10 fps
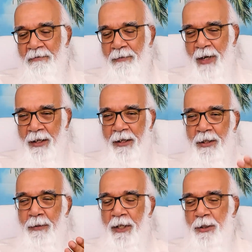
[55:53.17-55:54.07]

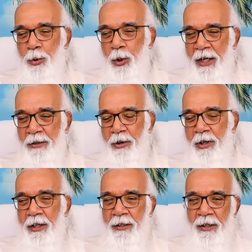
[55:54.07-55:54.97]
Practice means to act
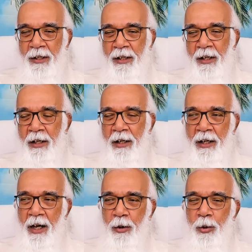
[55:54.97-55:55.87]
on it.
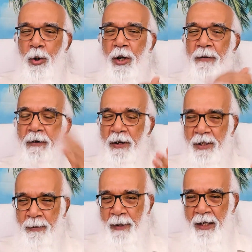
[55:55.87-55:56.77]
Now go
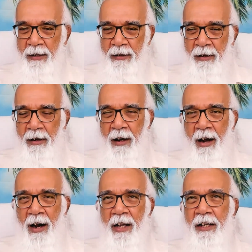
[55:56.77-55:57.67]
reverse manner.
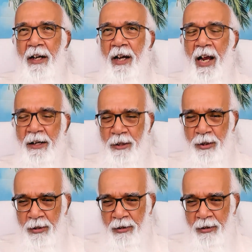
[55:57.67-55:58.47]
I act